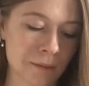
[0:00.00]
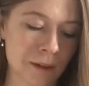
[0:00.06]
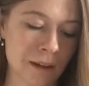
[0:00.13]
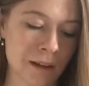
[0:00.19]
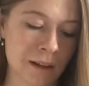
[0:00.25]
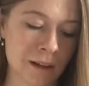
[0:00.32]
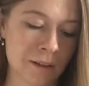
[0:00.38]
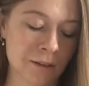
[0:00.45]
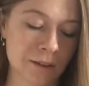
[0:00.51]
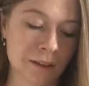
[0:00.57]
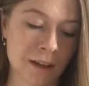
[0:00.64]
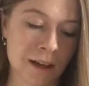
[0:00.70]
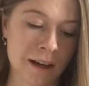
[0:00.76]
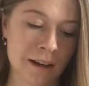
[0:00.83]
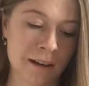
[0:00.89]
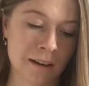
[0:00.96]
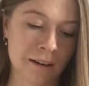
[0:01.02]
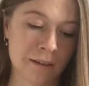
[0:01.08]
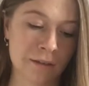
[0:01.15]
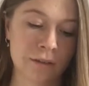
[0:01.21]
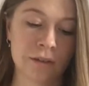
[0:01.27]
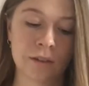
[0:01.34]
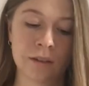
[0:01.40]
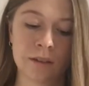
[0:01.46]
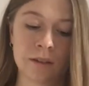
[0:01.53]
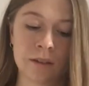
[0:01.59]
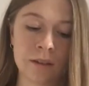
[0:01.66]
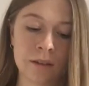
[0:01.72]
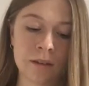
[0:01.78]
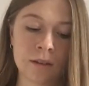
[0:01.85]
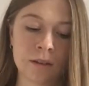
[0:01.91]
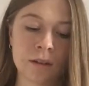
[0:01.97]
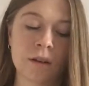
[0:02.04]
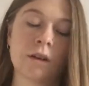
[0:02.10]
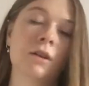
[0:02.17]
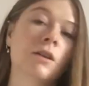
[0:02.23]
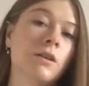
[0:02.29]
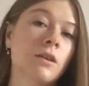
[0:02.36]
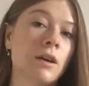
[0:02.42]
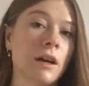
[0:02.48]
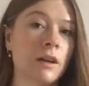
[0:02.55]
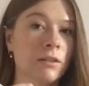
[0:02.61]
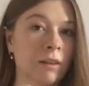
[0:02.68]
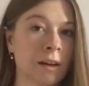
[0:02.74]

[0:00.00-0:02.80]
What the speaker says: And then I also have an